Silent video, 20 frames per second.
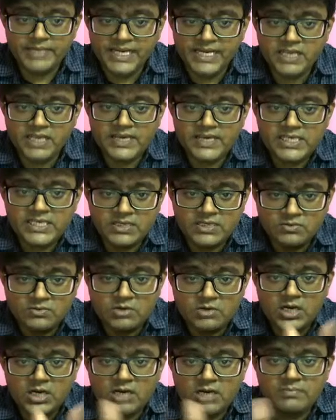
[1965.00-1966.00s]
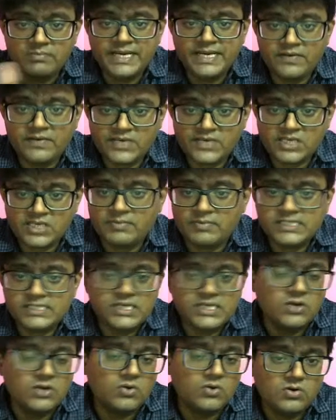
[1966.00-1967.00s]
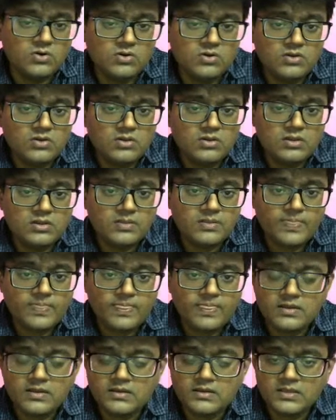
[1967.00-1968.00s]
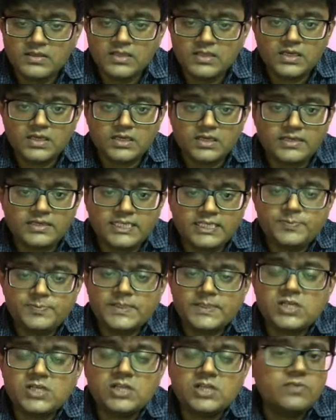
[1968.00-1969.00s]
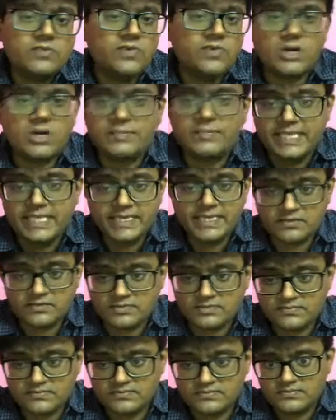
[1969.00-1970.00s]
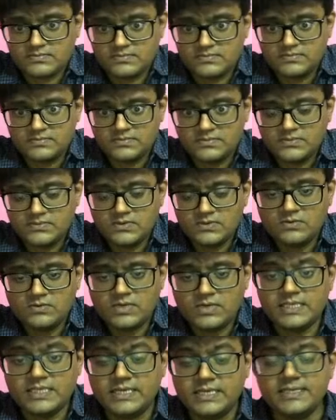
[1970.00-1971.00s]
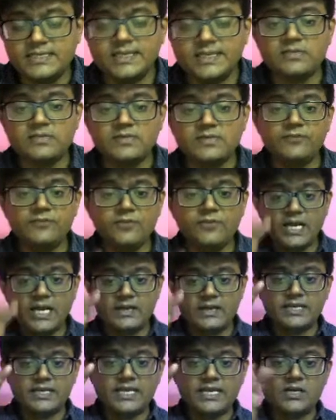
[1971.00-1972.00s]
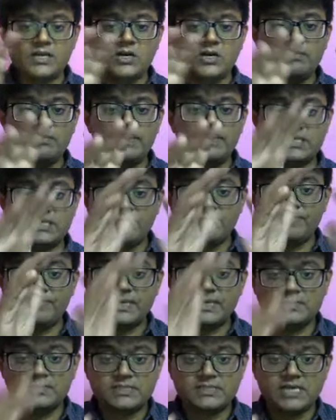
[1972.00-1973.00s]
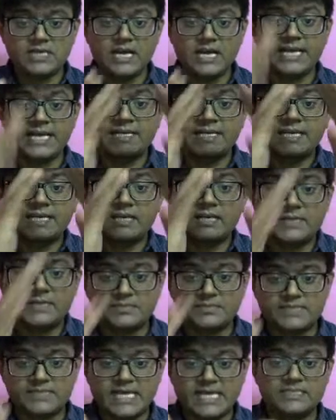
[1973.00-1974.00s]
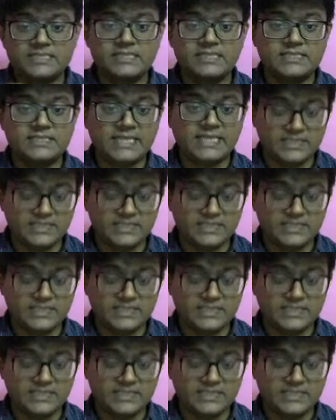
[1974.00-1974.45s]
deviation. Overall mean deviation will be 0. Dispersion also will not be there. Okay, that is the reason why if you take a combination of prisms, identical prisms, as it is like